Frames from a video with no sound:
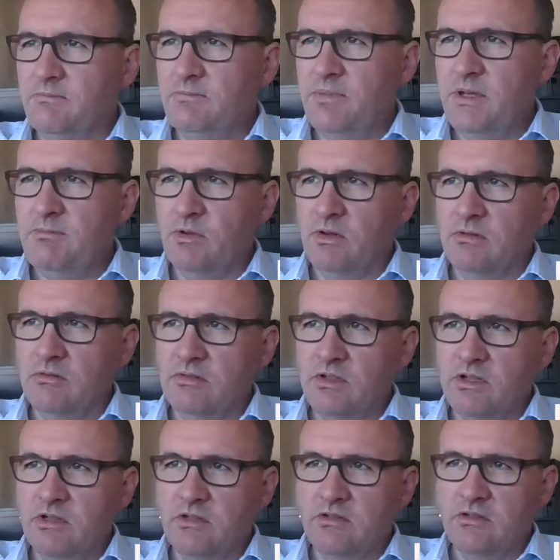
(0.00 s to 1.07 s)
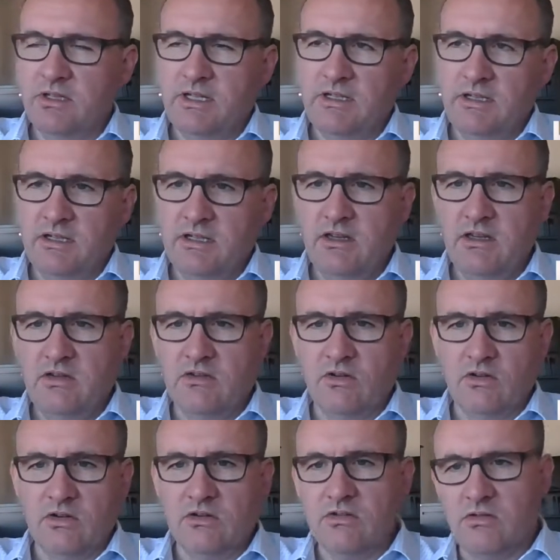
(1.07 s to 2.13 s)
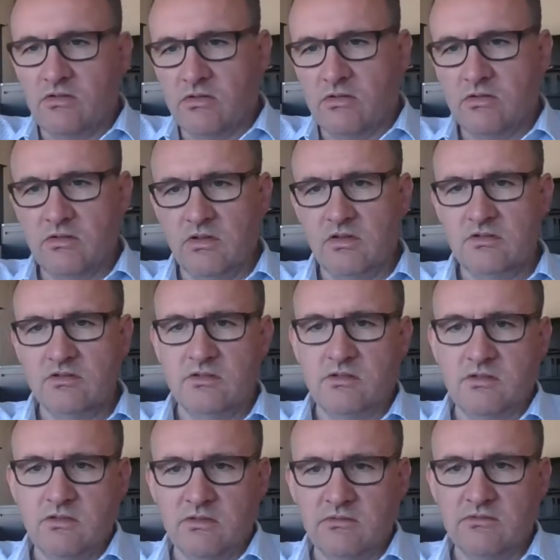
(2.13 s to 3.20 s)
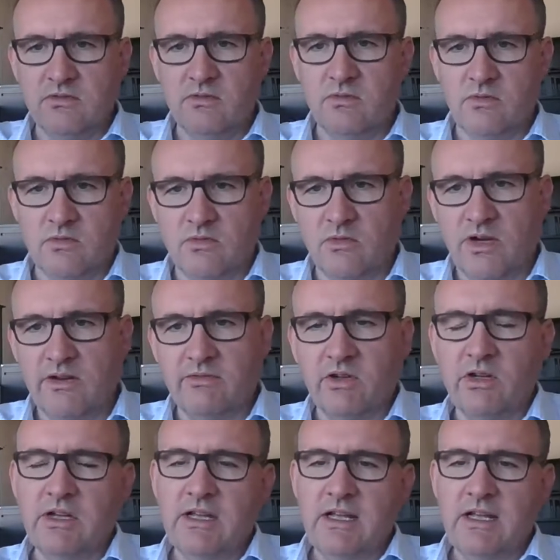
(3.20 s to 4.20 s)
people, in New York or London or wherever,